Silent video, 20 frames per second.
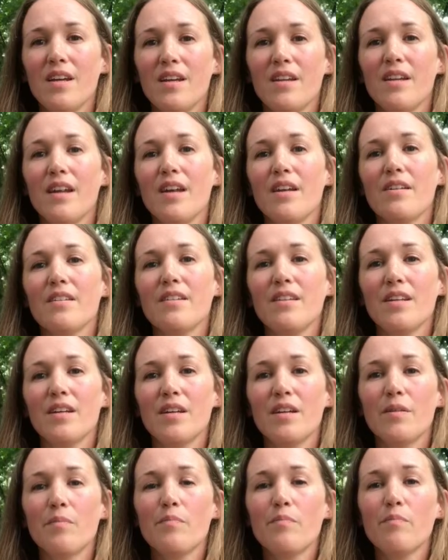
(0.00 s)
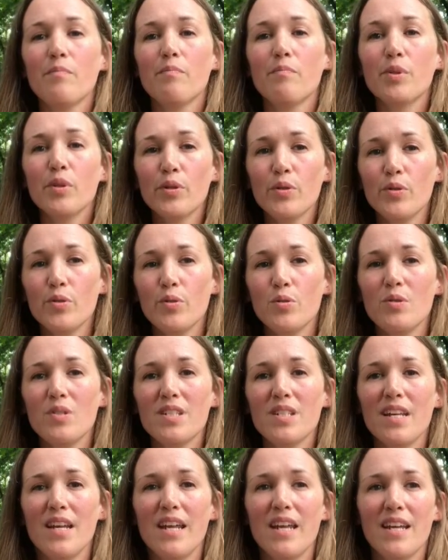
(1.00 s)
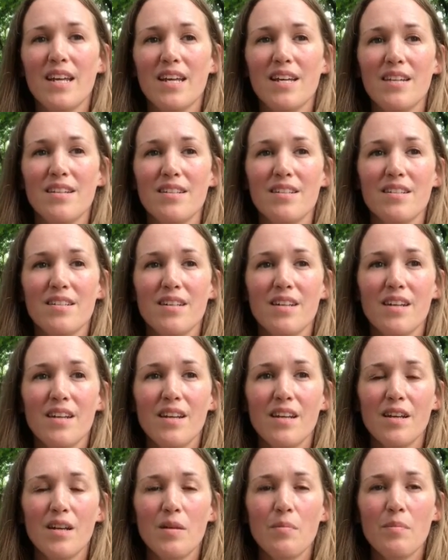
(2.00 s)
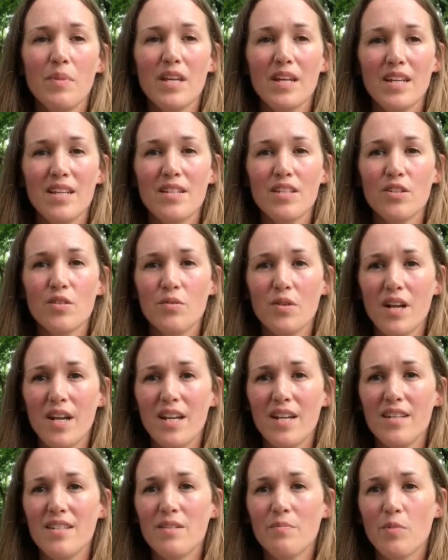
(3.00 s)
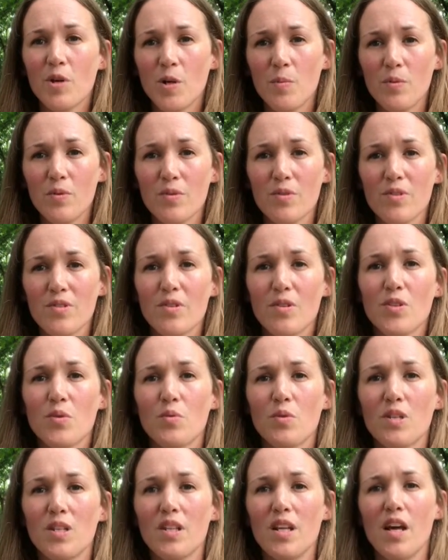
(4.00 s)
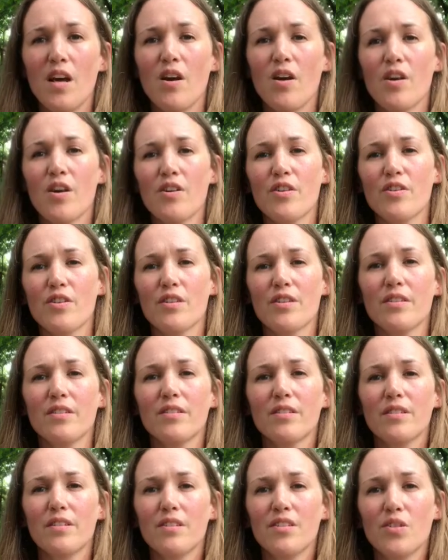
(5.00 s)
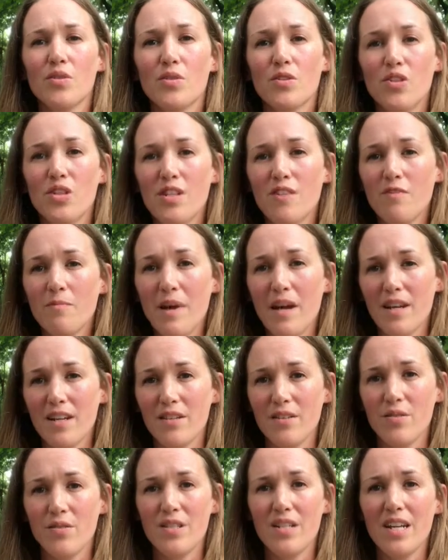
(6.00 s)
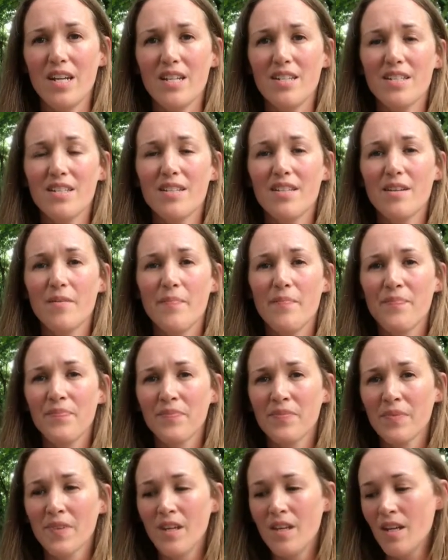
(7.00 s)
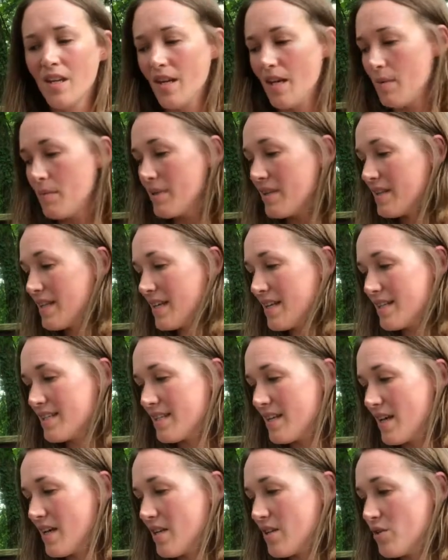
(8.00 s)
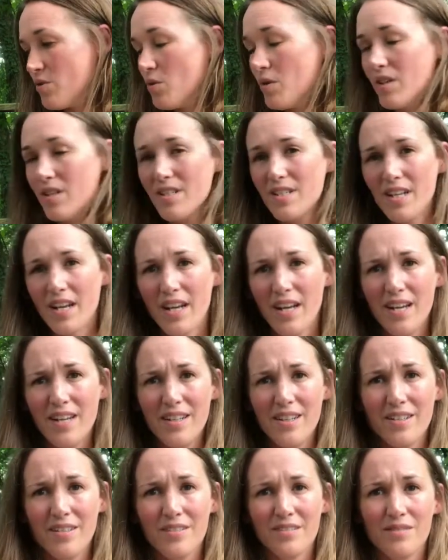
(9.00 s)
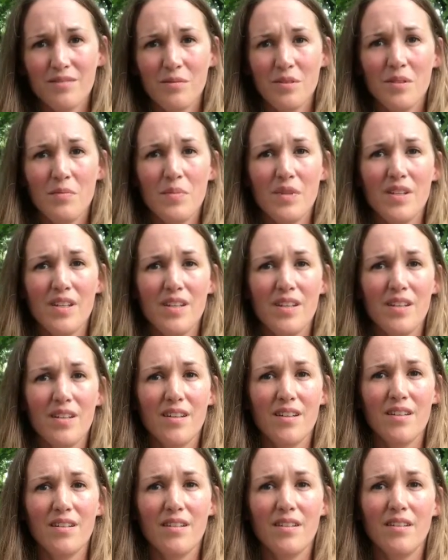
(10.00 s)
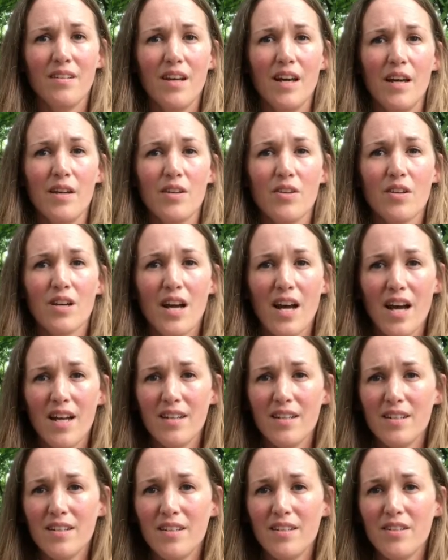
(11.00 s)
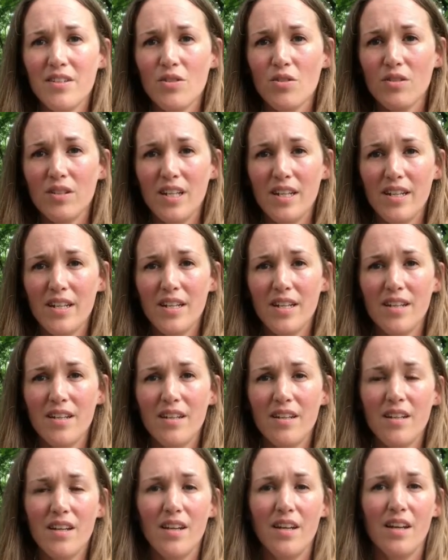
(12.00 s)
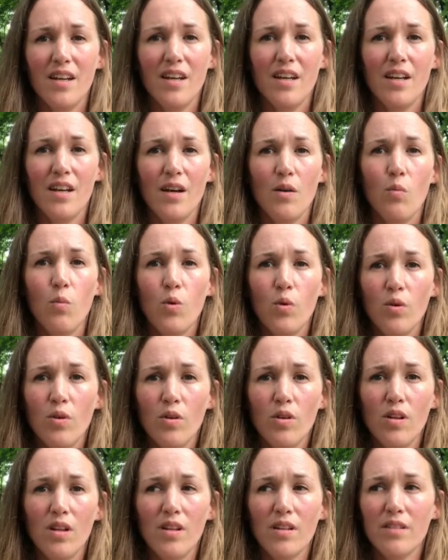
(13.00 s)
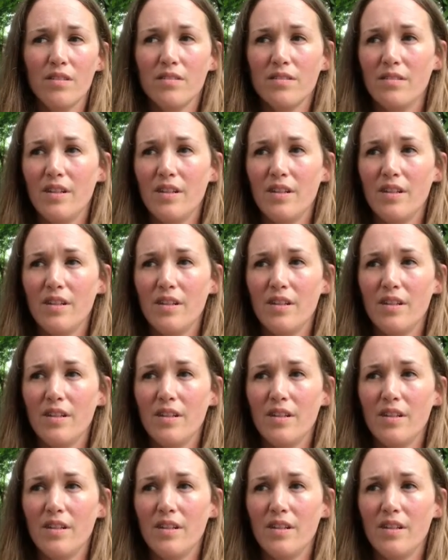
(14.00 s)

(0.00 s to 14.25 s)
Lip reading: Now the blues and pinks and reds and purples, those were a lot harder to achieve back in those days. The things that you can dye would be your cotton, your linen, wool,